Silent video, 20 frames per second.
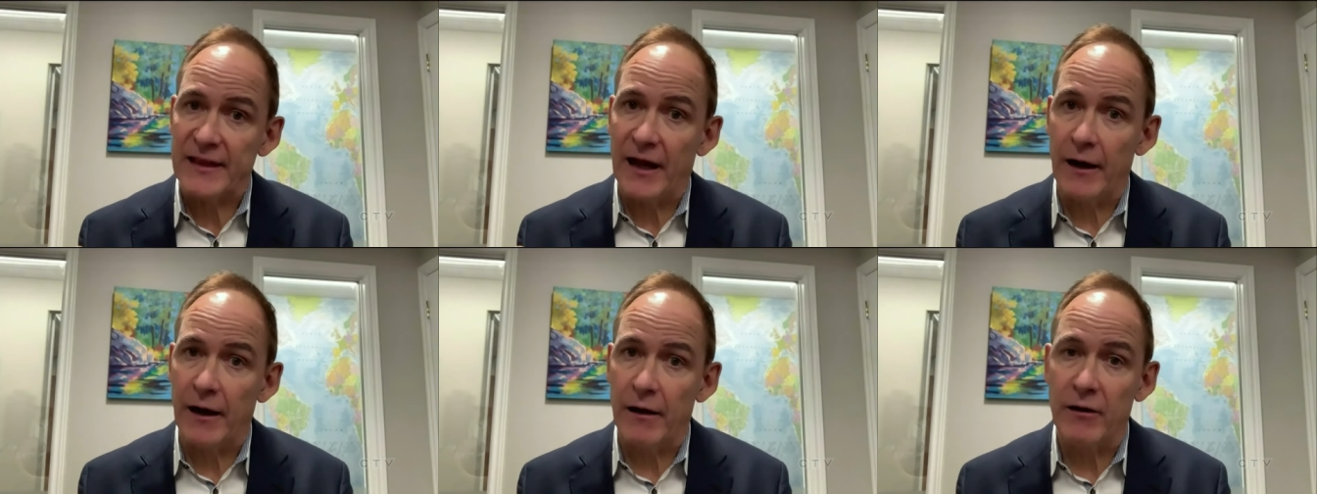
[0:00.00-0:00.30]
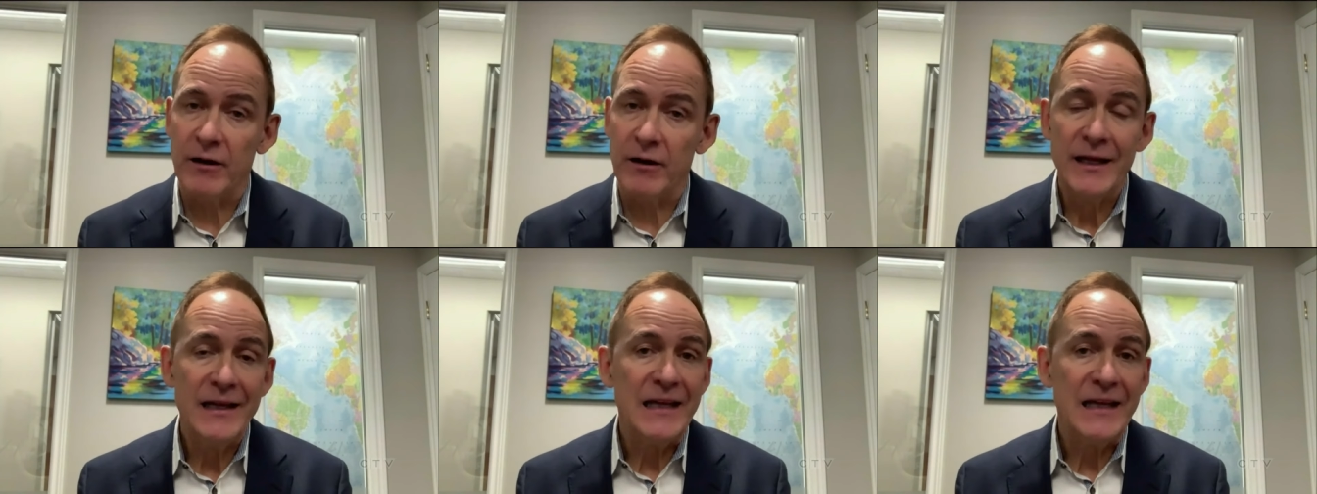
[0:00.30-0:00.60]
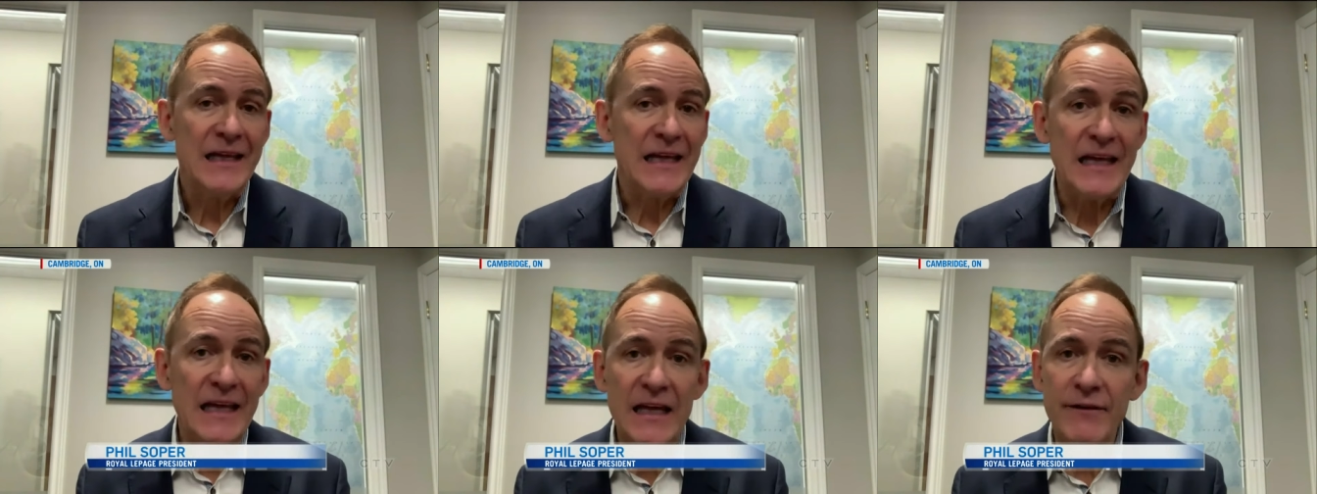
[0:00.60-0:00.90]
there,
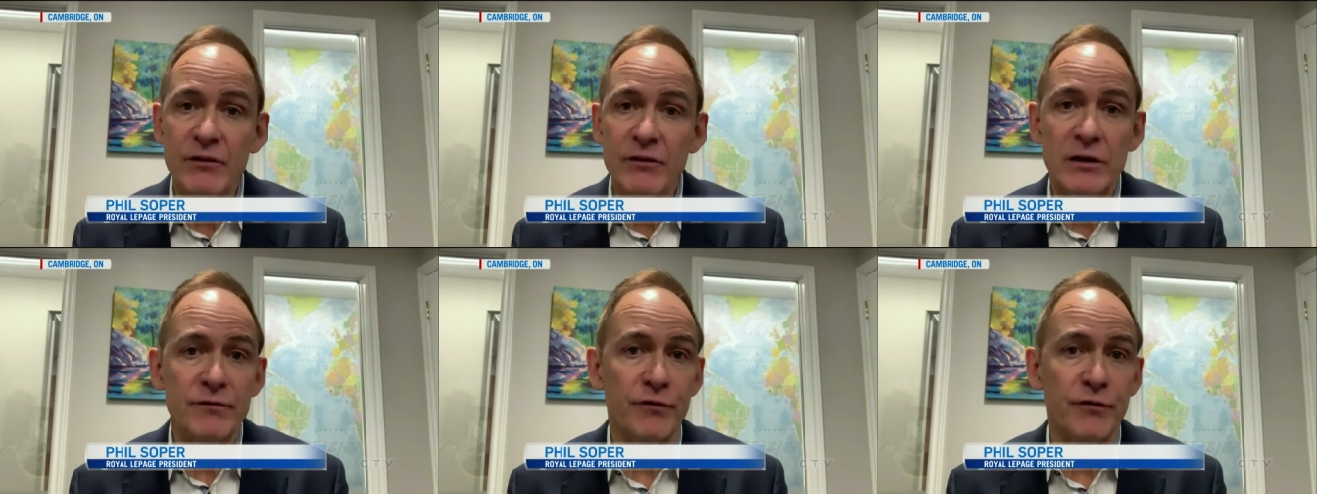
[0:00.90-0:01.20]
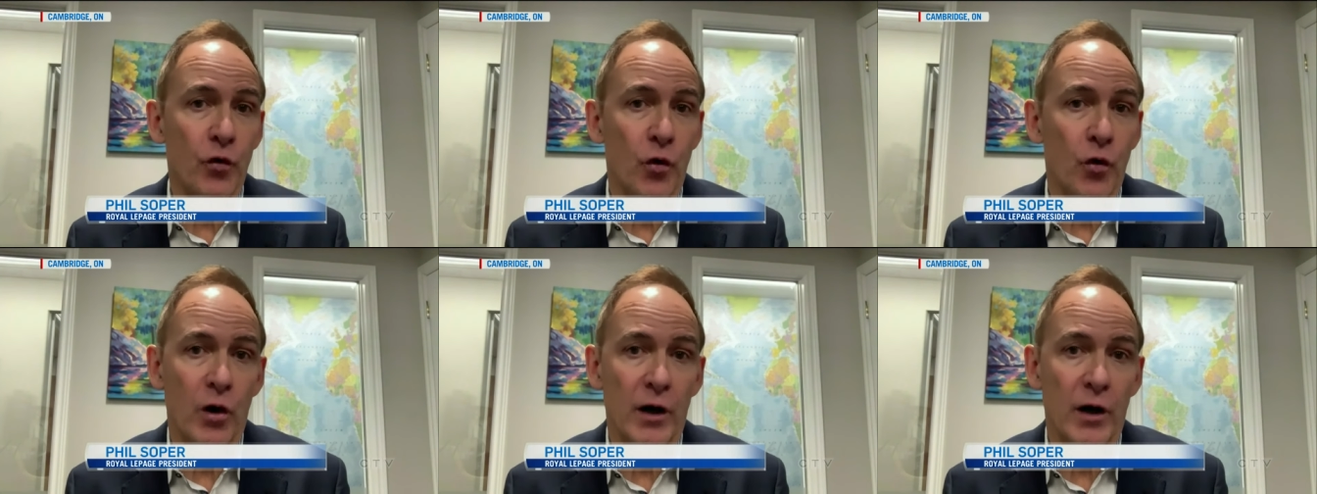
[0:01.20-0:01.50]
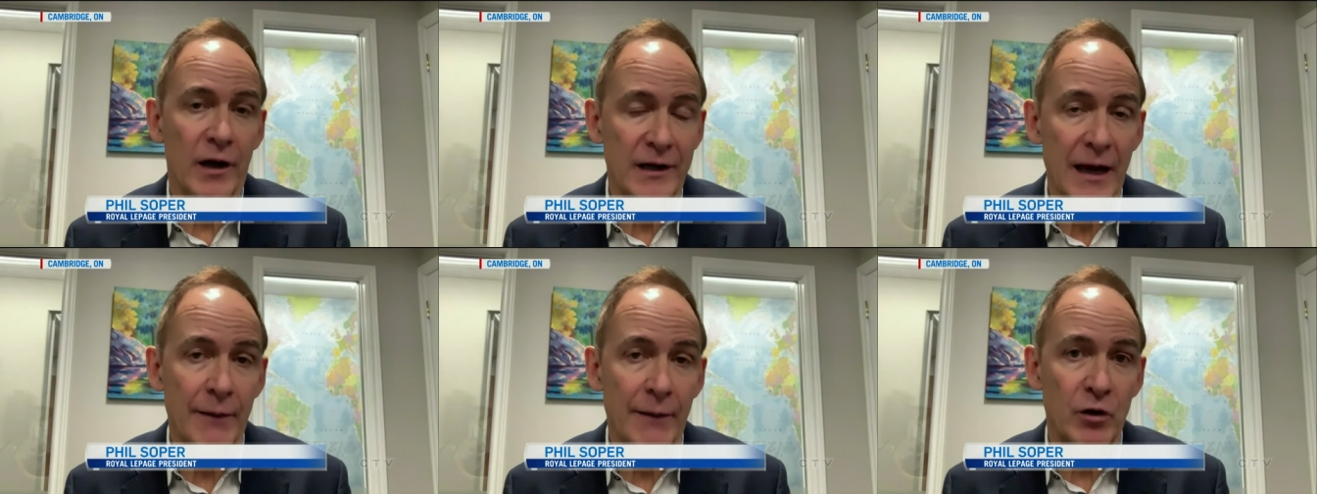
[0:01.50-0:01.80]
even
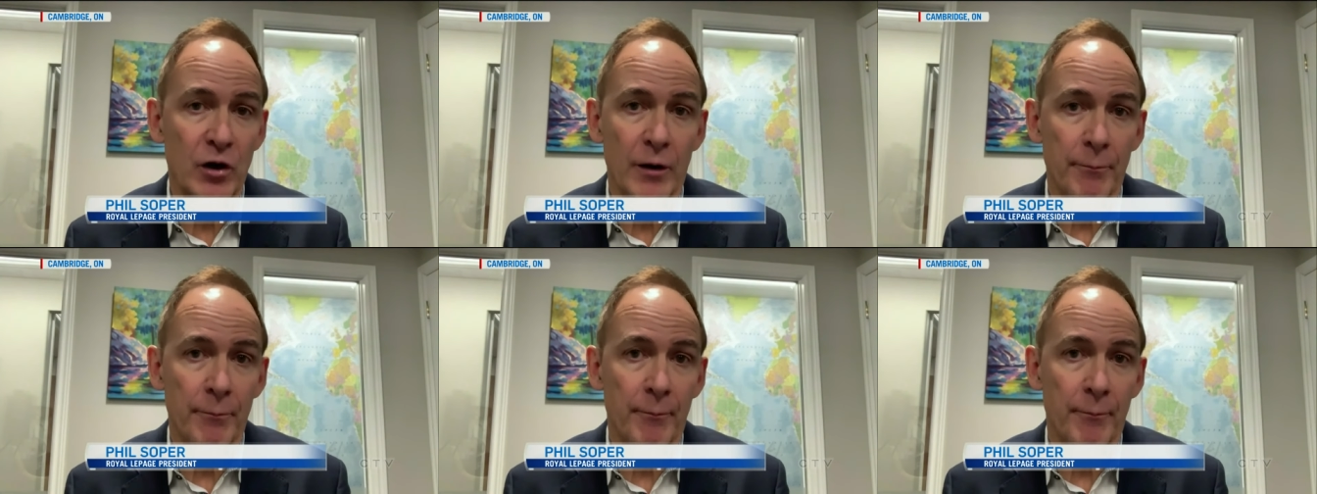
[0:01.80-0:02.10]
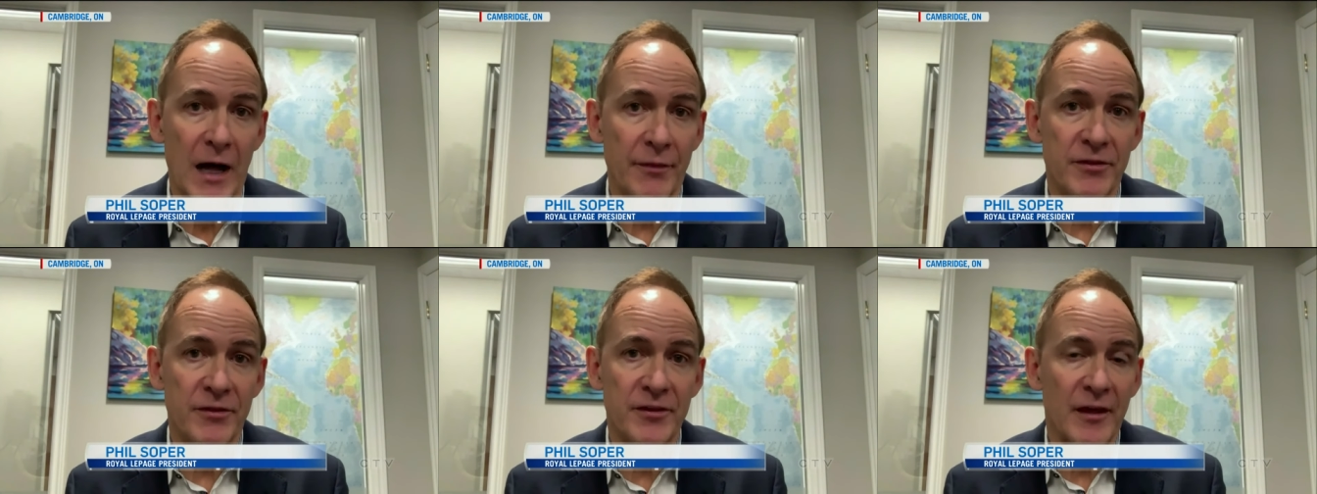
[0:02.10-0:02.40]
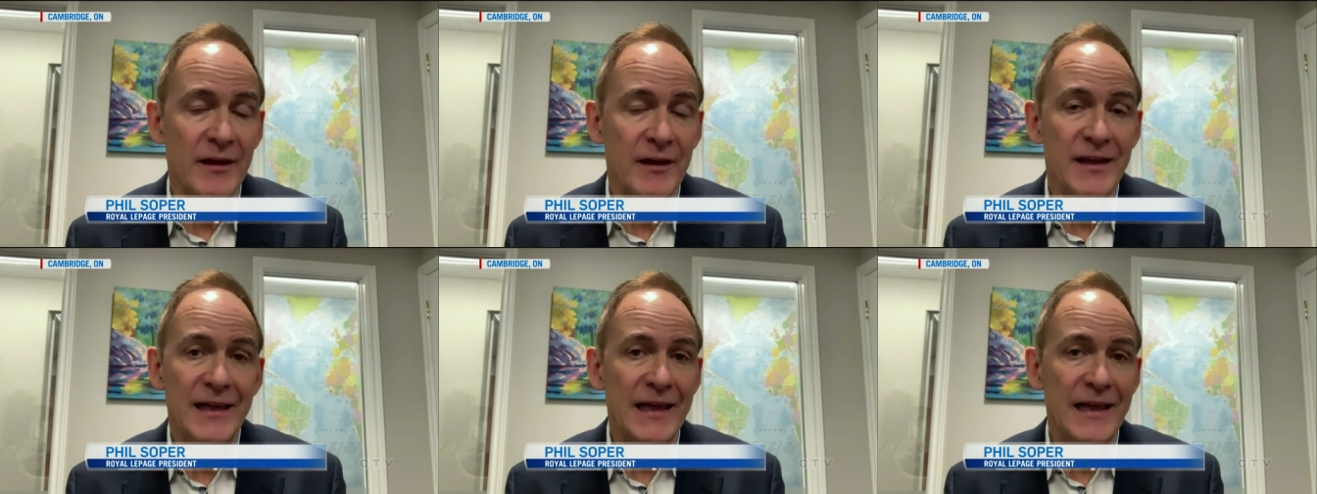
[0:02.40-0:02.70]
for a number of months,